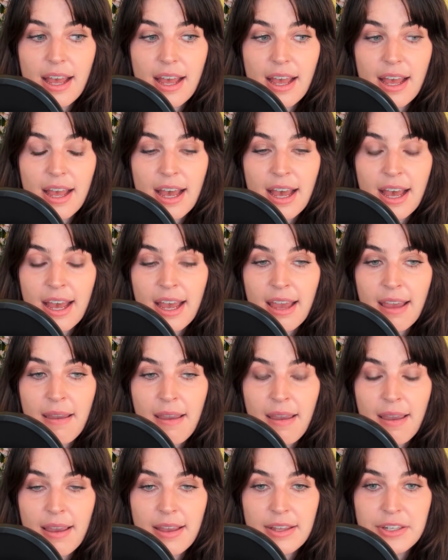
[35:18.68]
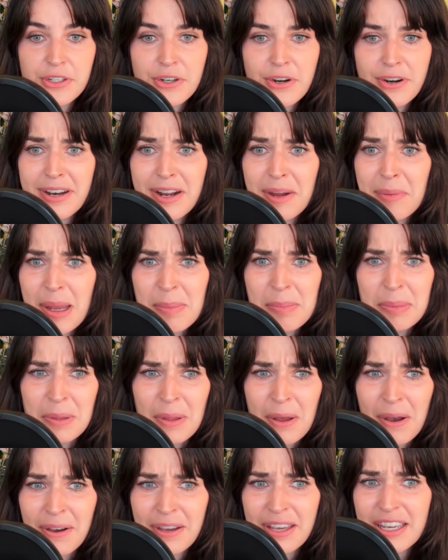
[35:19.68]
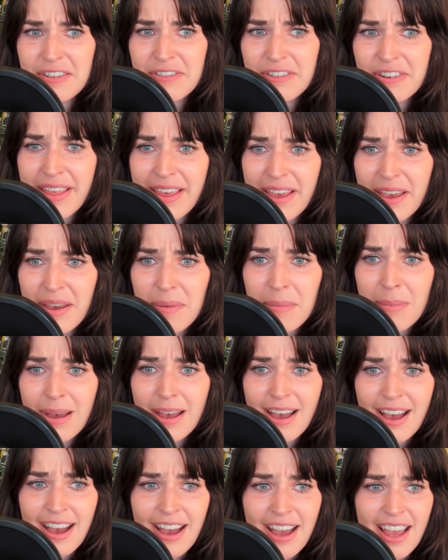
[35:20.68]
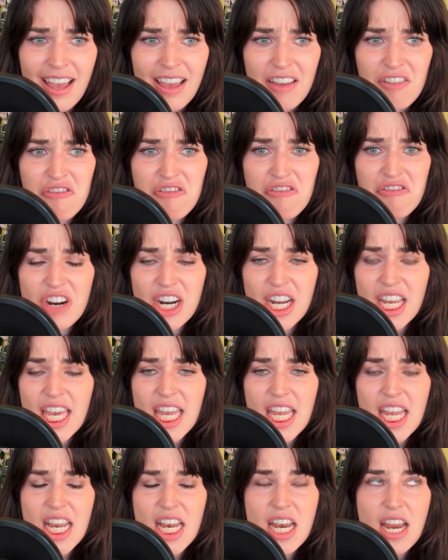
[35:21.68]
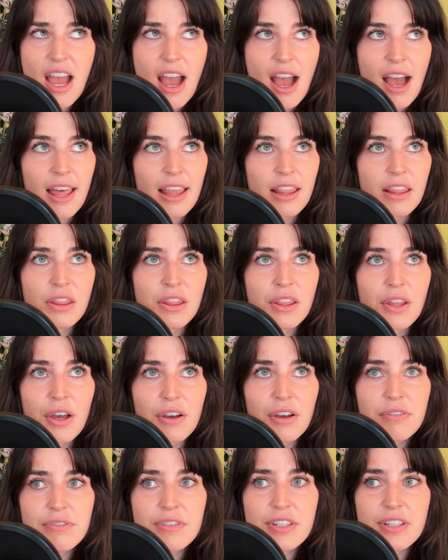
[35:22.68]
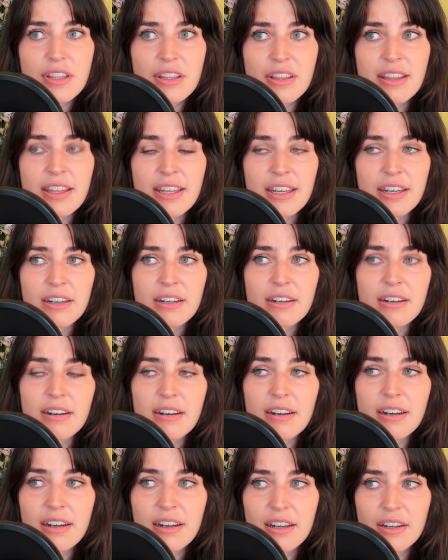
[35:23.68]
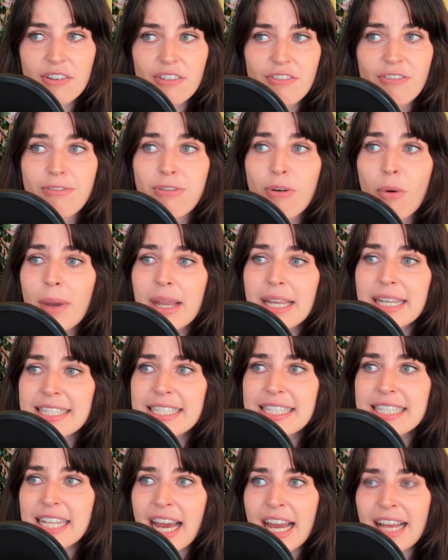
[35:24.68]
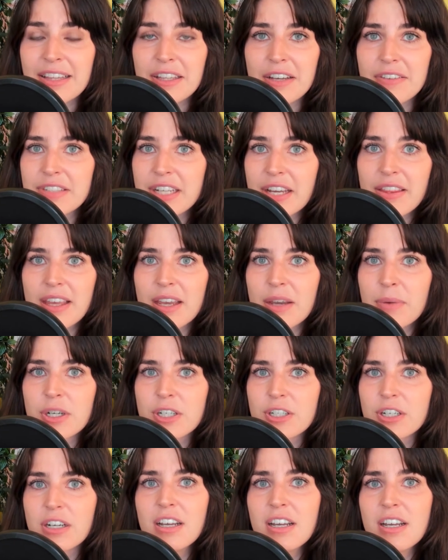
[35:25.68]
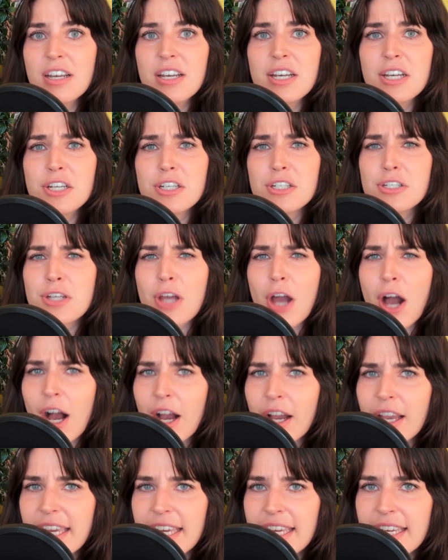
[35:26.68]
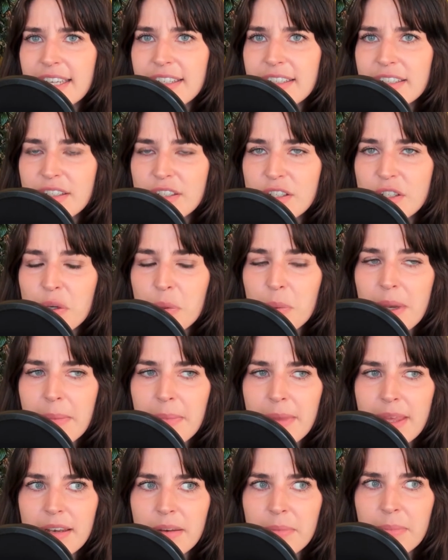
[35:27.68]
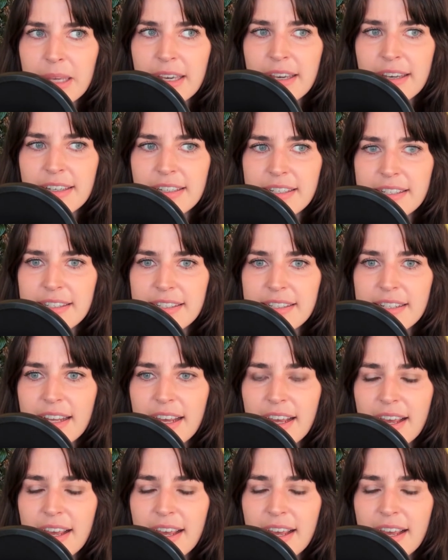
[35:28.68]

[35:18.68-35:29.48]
I started out by blogging for them. I loved their voice. I loved how they were talking to women because